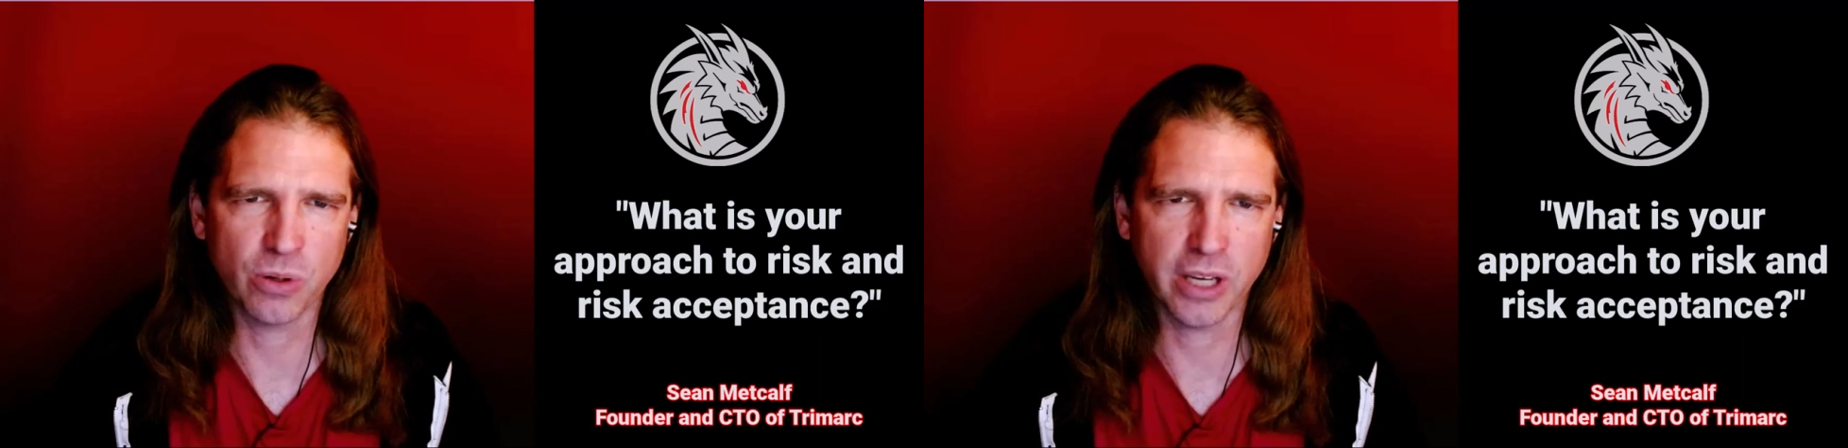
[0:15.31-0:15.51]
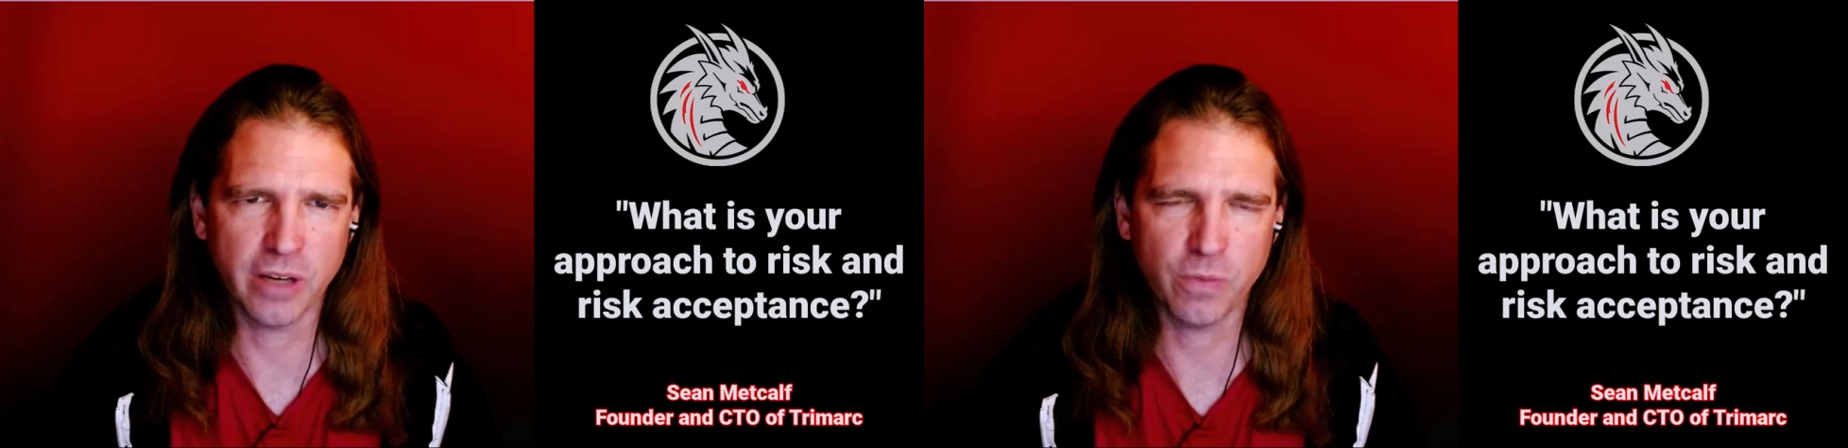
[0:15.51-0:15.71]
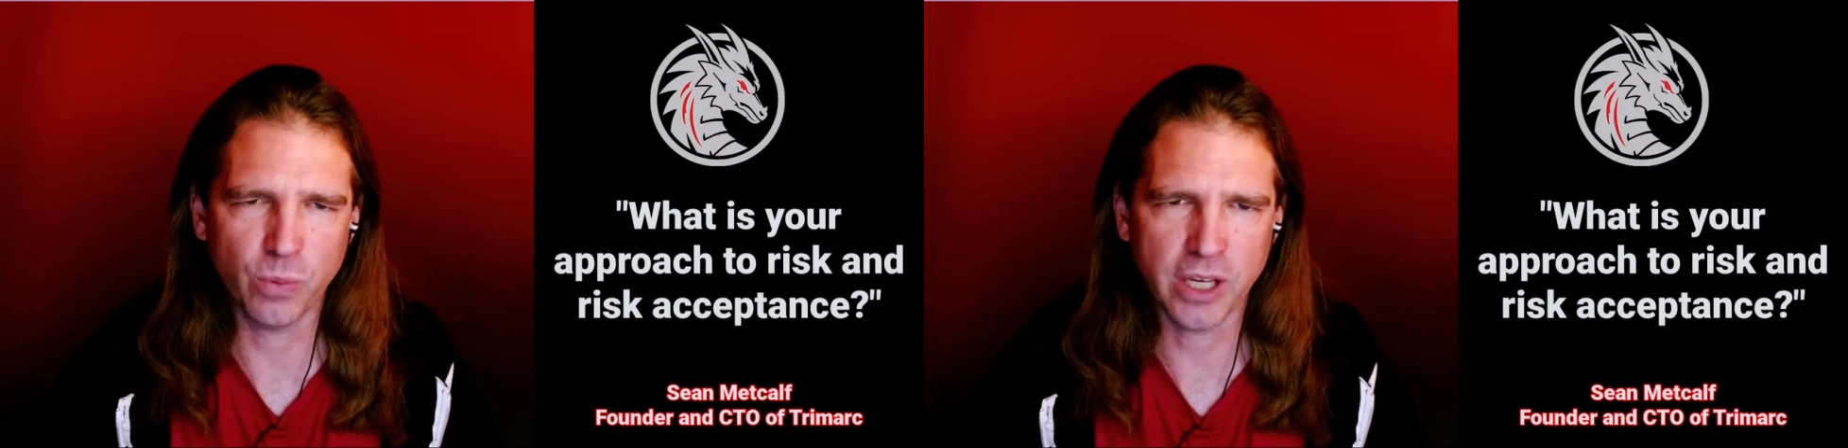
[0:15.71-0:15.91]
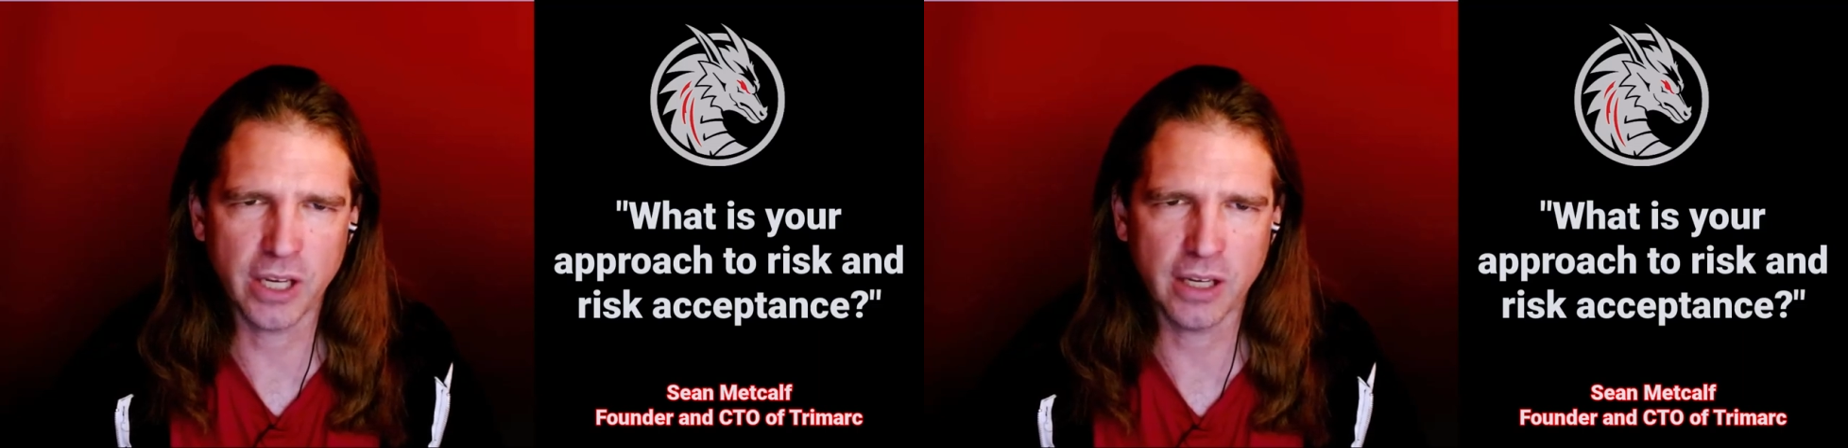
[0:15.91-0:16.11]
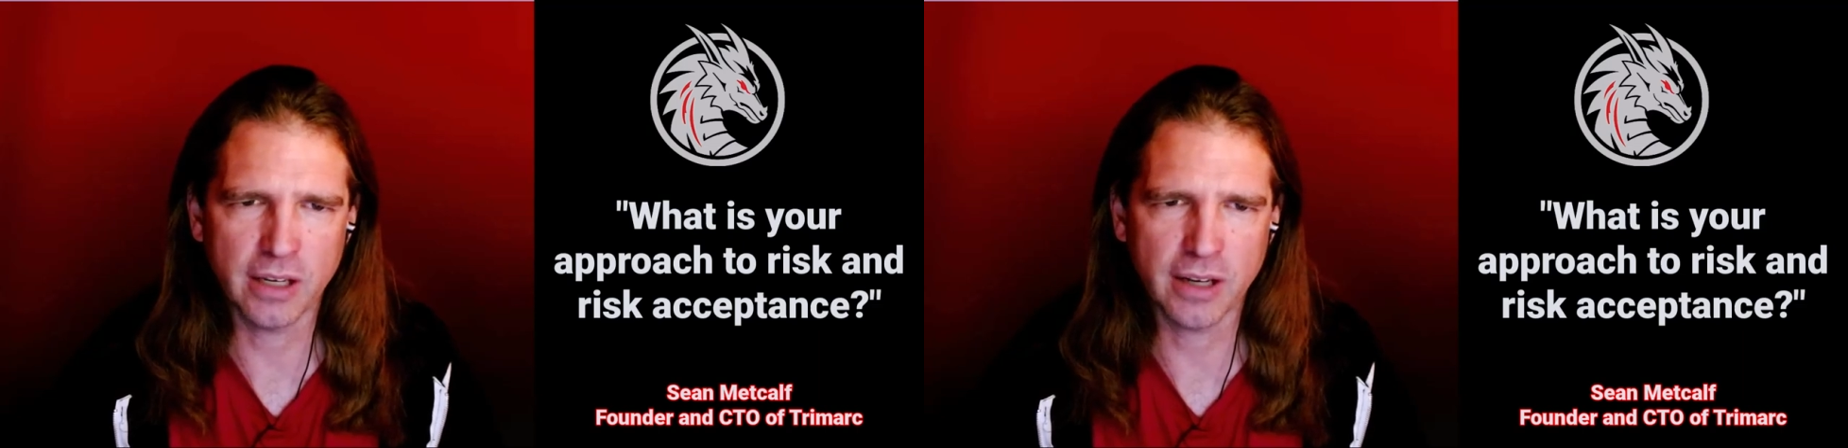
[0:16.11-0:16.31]
if
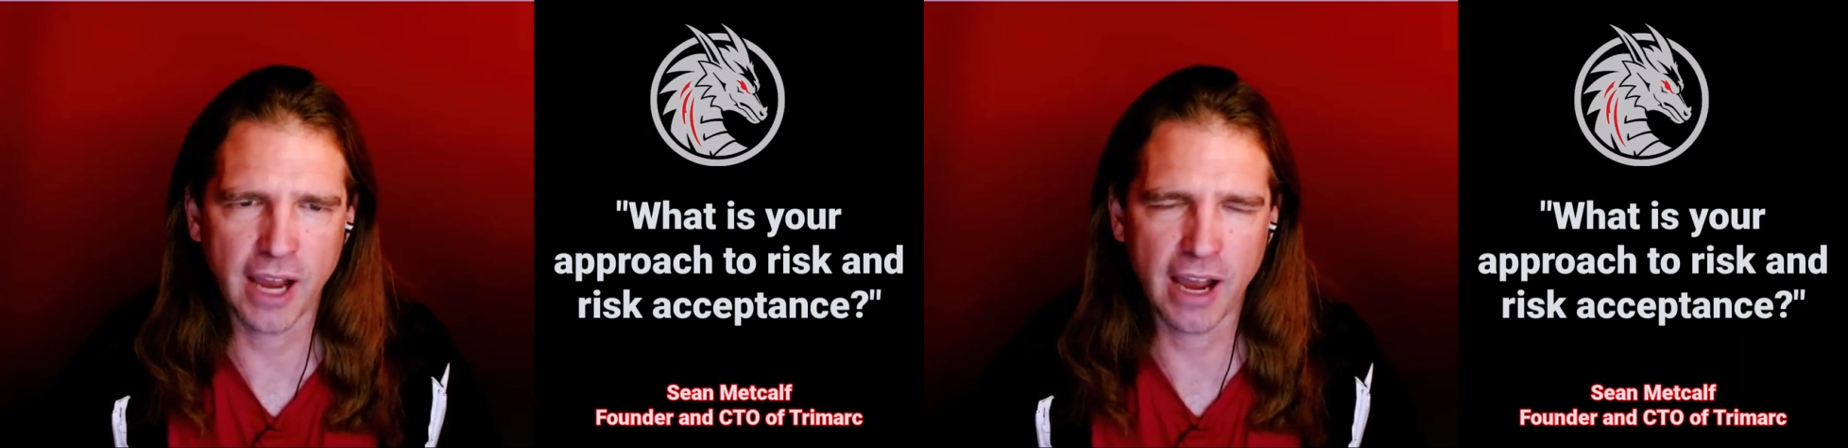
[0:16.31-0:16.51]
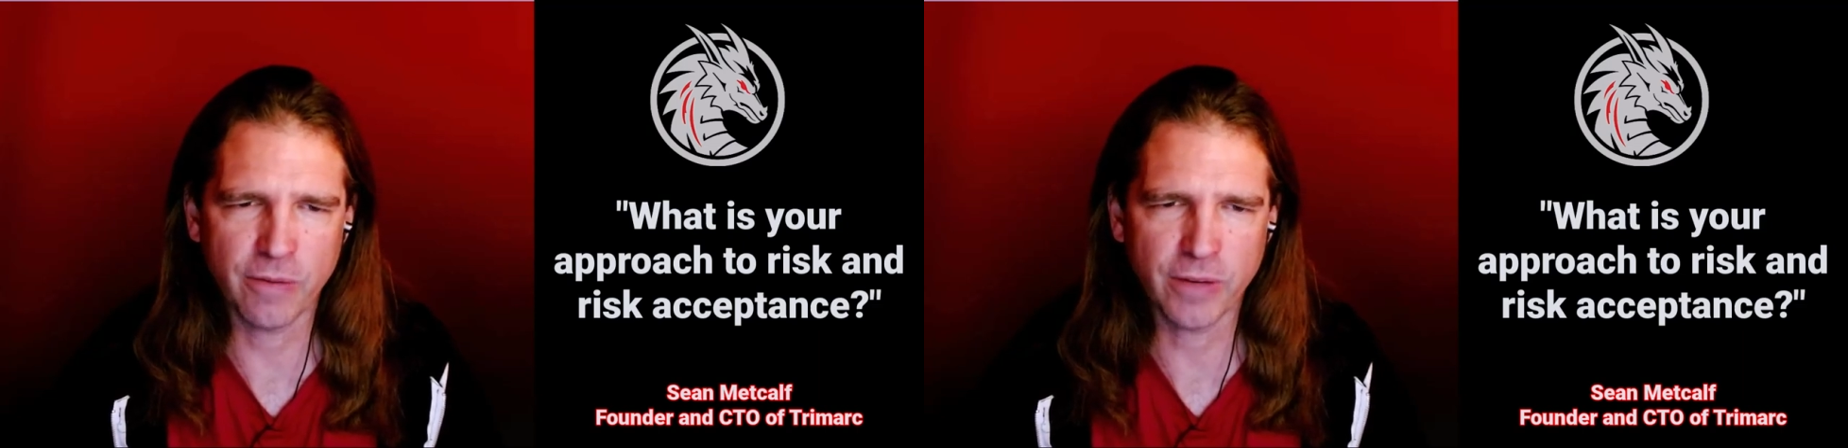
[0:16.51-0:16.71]
we have